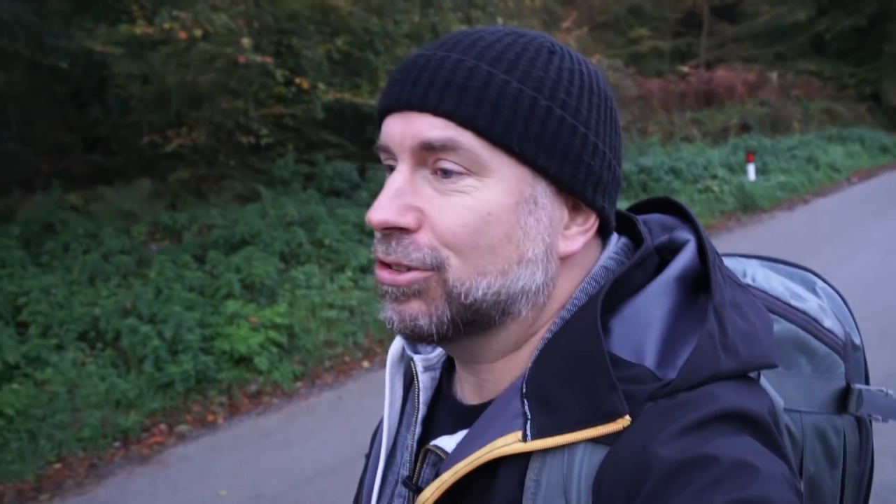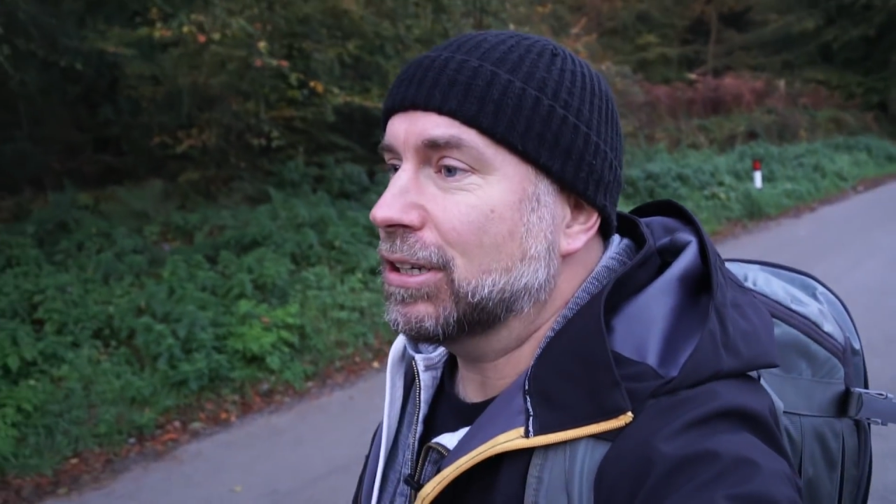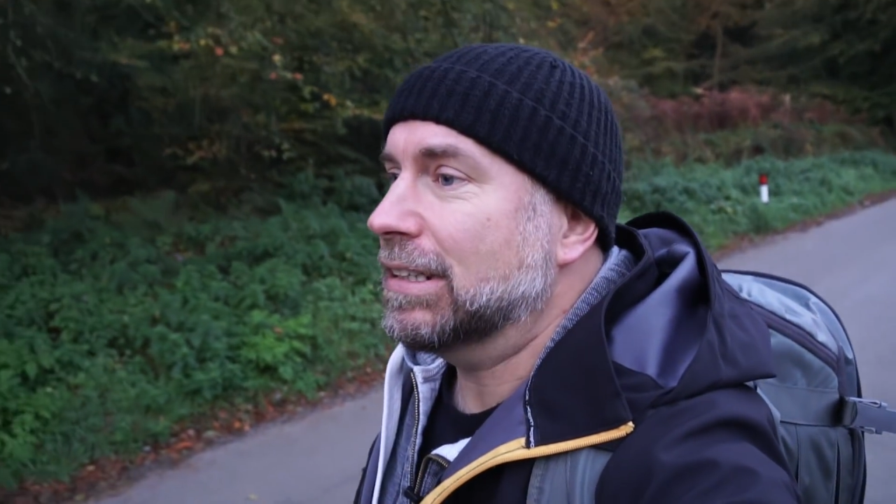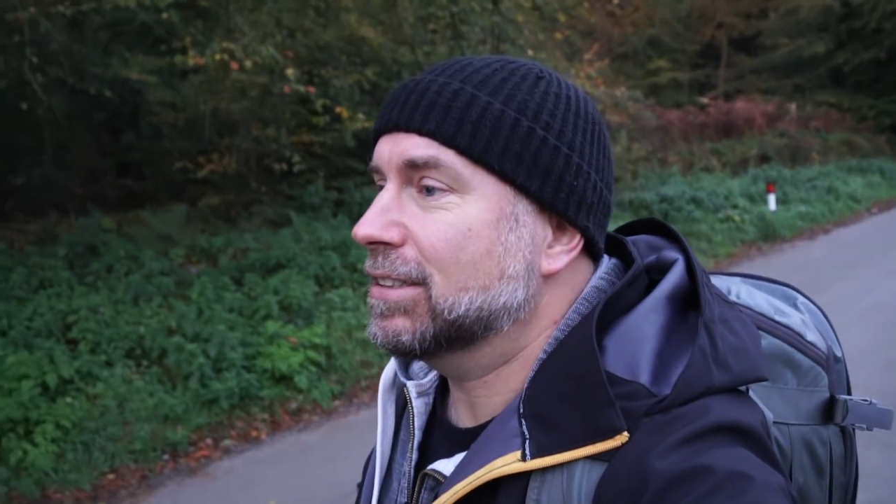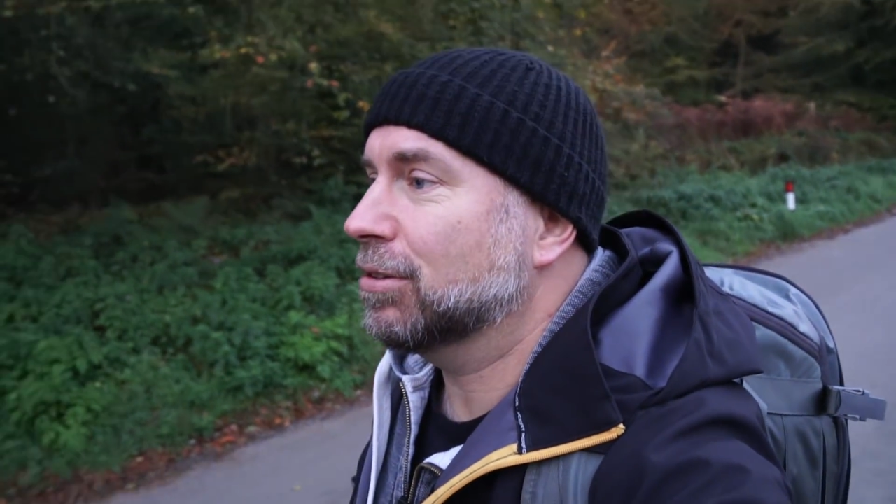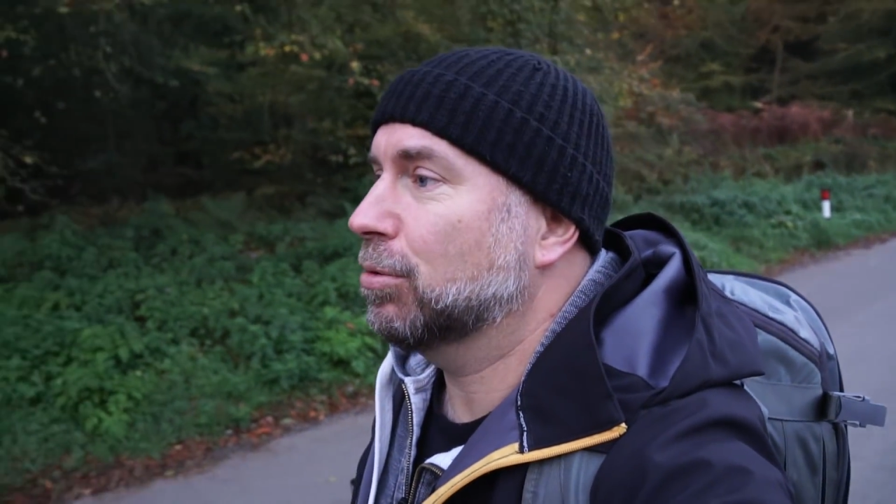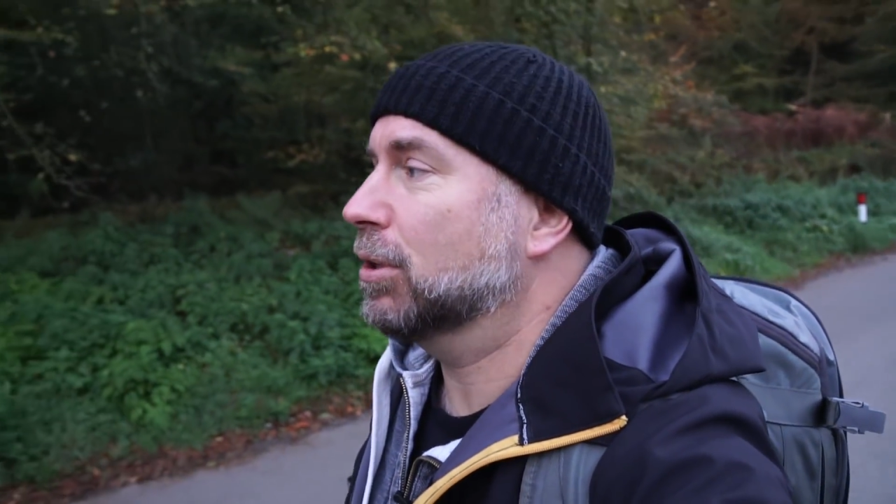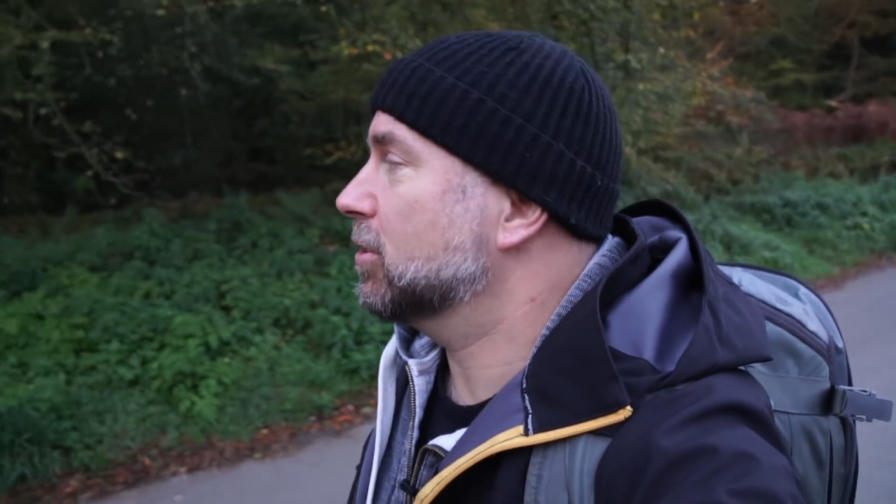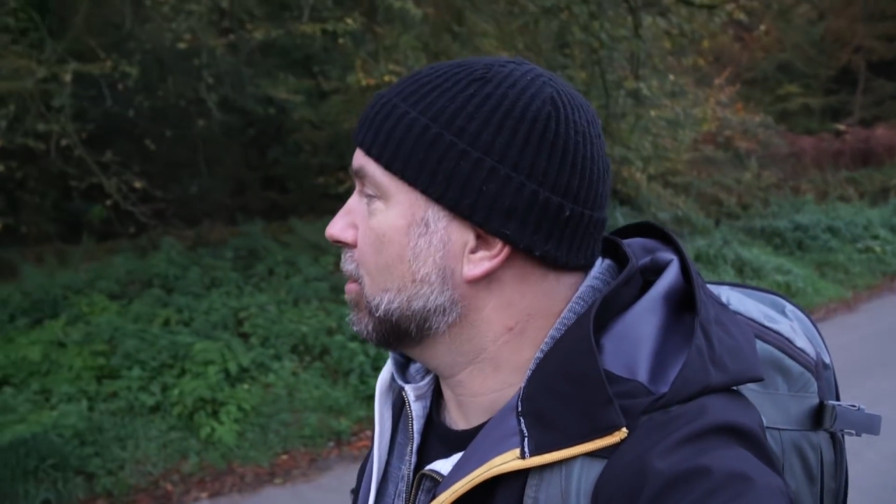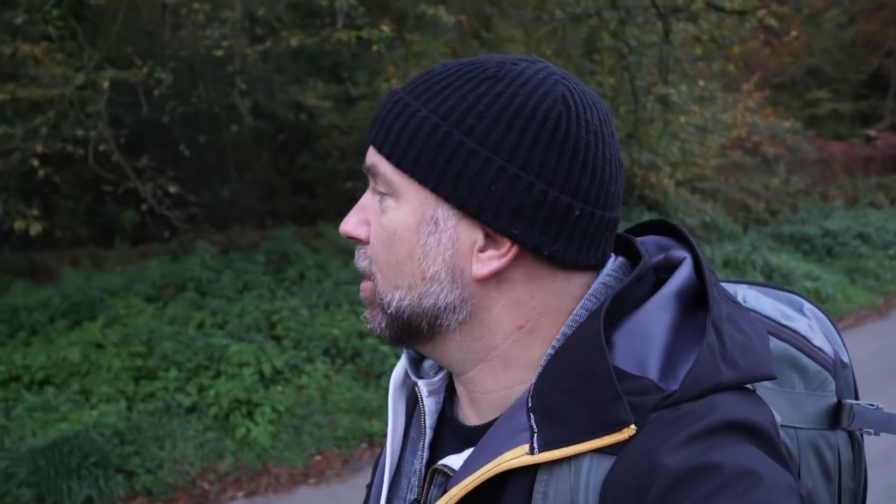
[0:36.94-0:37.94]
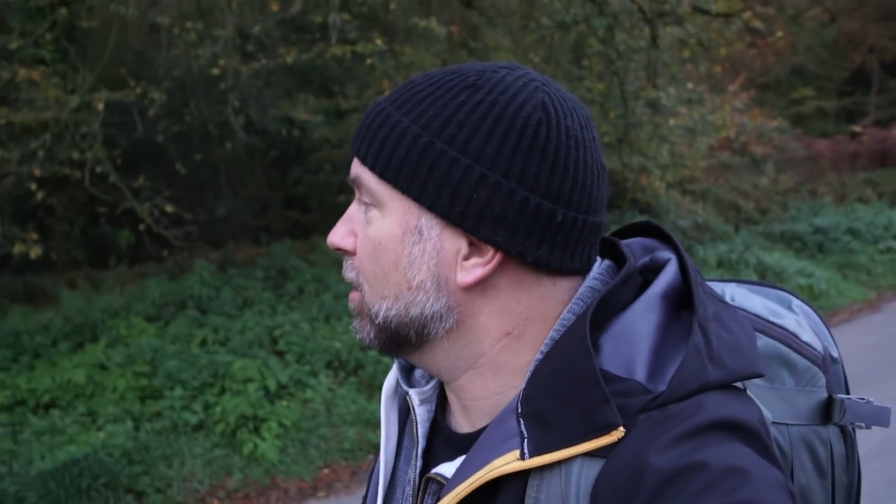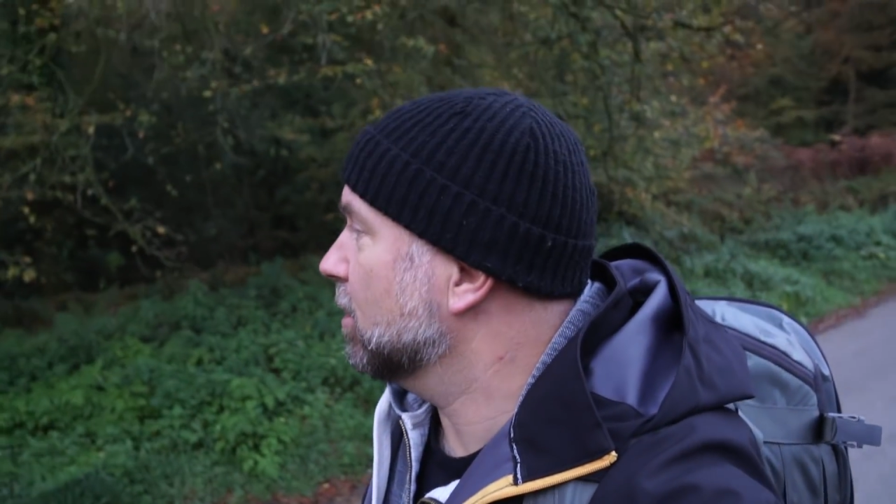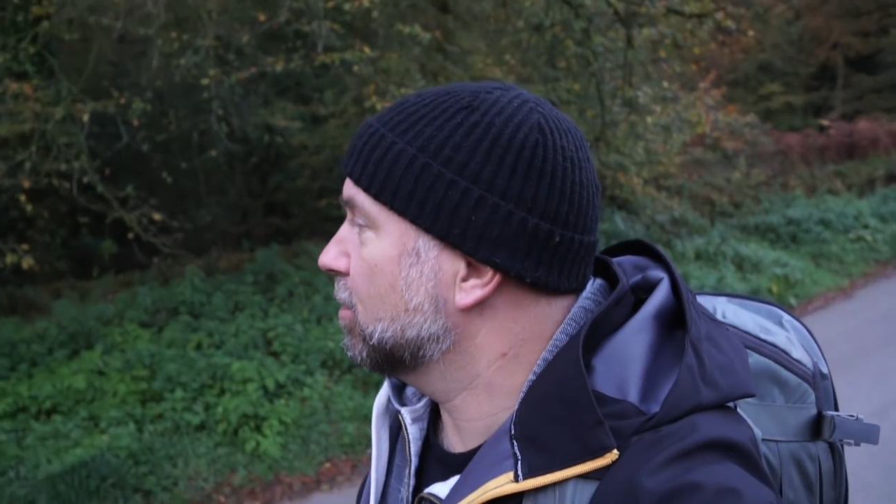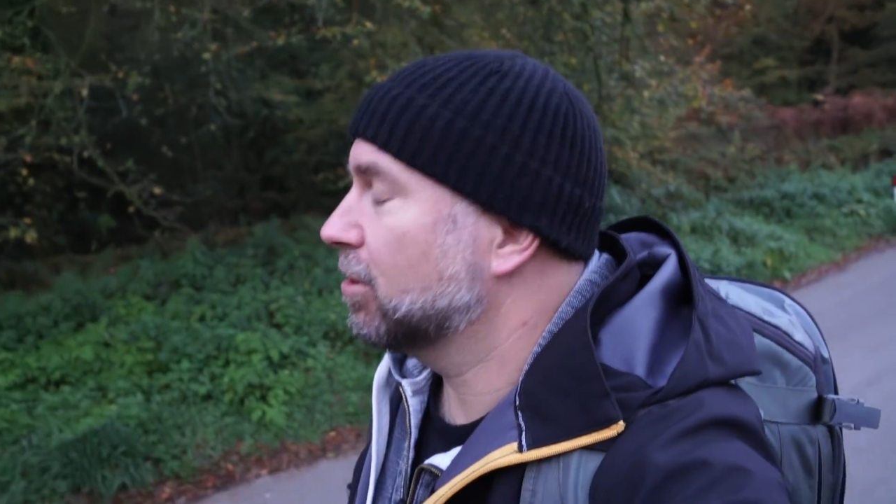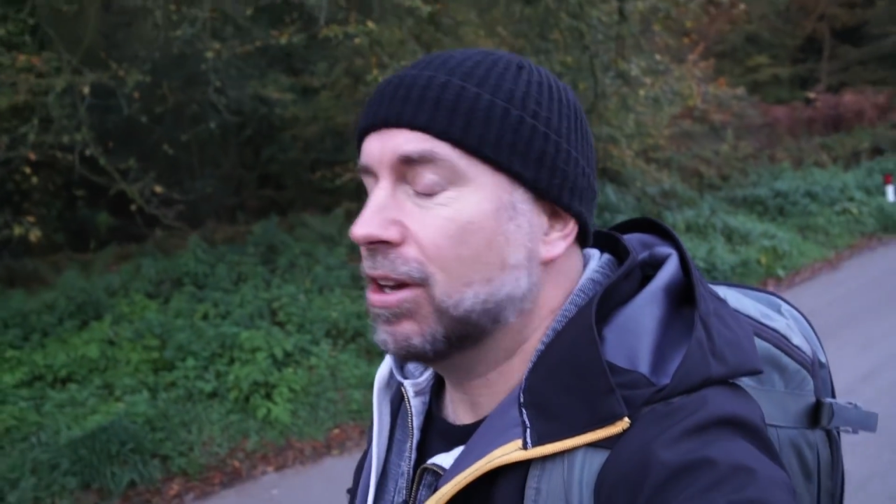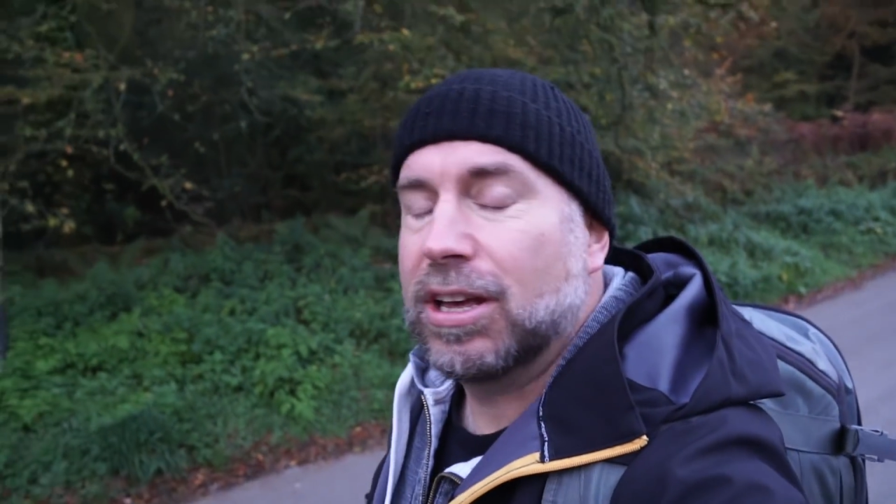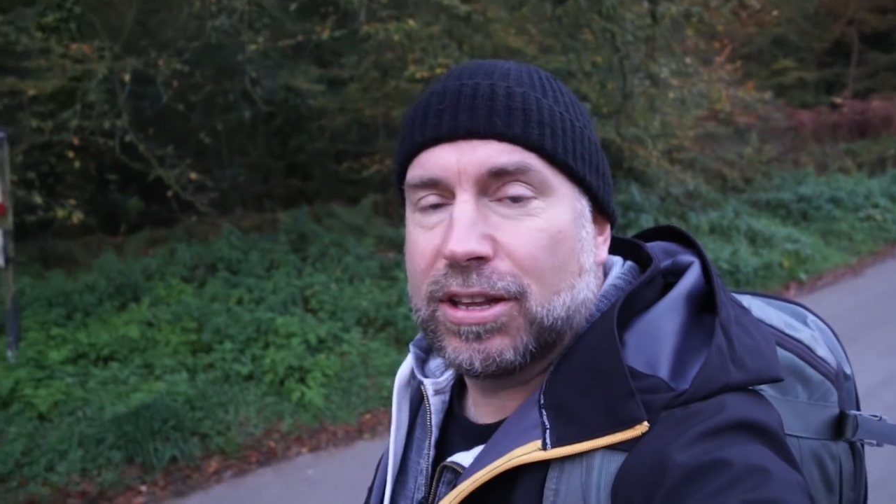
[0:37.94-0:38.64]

trees, which I think this